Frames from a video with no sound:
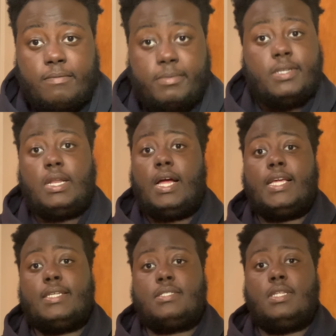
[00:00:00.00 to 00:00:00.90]
but I
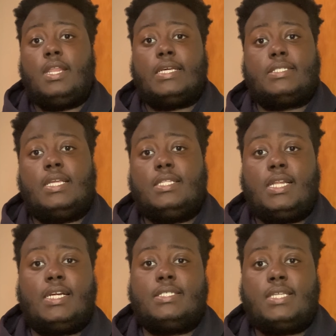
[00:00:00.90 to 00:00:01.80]
guess the next thing
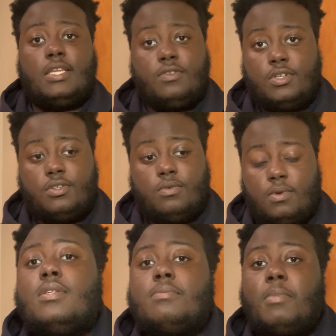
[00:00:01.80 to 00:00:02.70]
that I can say you could
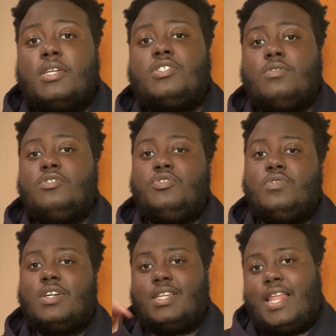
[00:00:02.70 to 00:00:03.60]
do is make sure that you
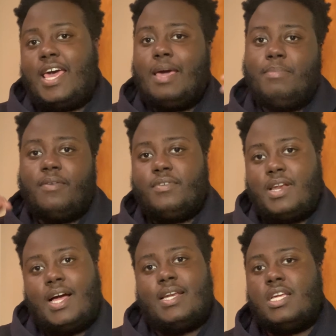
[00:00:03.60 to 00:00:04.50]
collab every
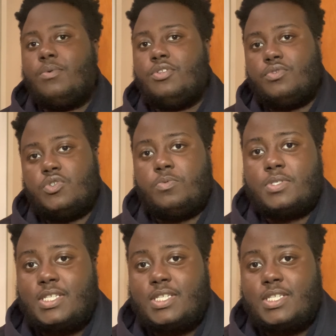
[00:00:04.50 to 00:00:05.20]
now and then with YouTubers.